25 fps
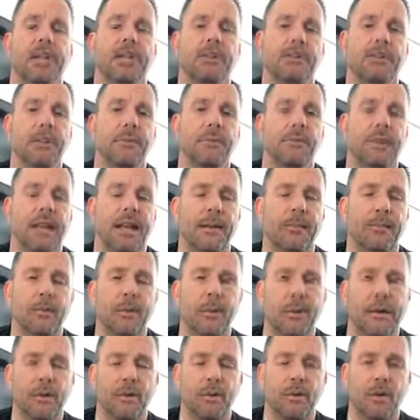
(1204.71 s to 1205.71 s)
And
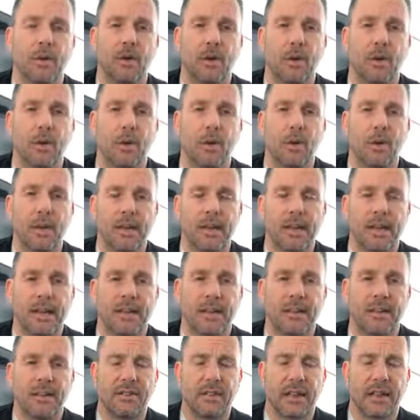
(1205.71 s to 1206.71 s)
sometimes we don't know
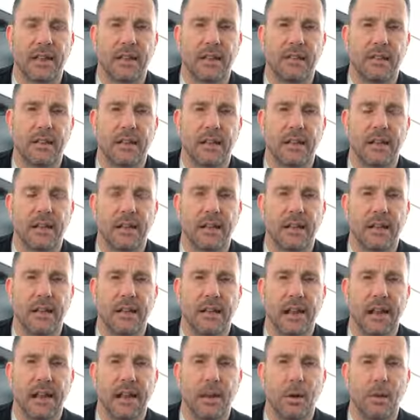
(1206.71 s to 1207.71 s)
exactly
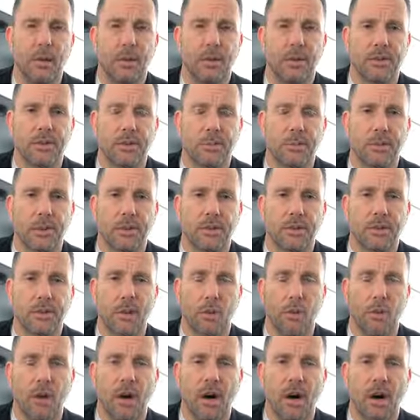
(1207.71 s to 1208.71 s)
how we're
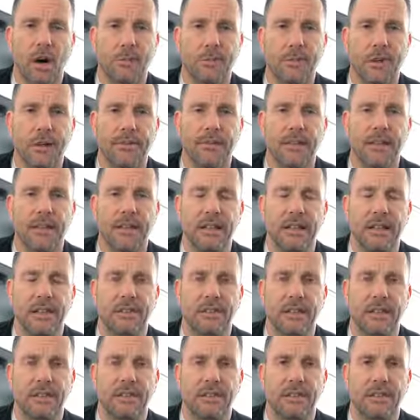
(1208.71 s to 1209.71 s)
supposed to walk, but if He
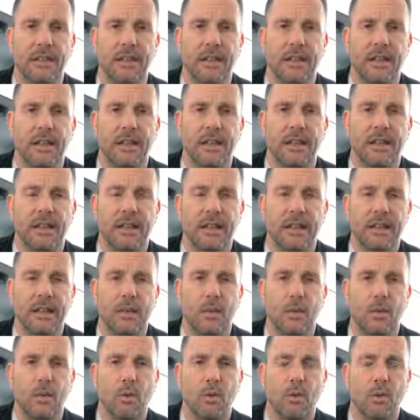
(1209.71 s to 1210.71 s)
leads us,
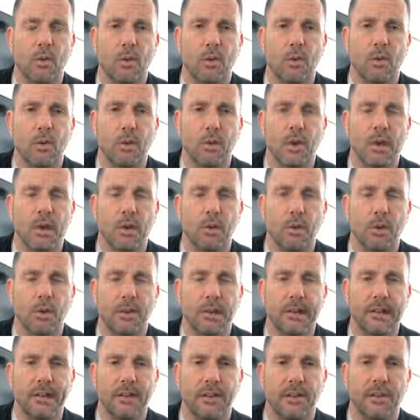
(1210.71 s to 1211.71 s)
then He
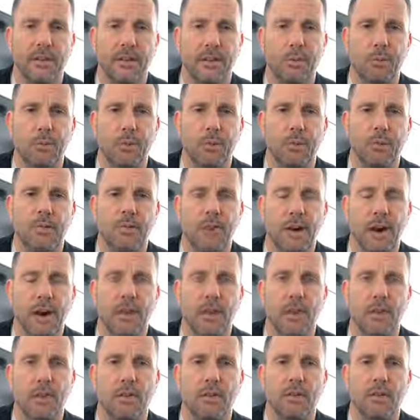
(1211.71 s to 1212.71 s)
will lead us and we will
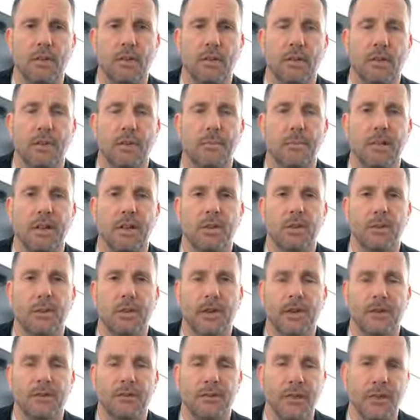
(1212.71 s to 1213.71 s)
follow because
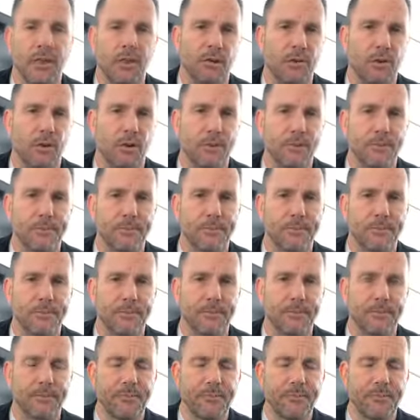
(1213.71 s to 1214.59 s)
we are faithful.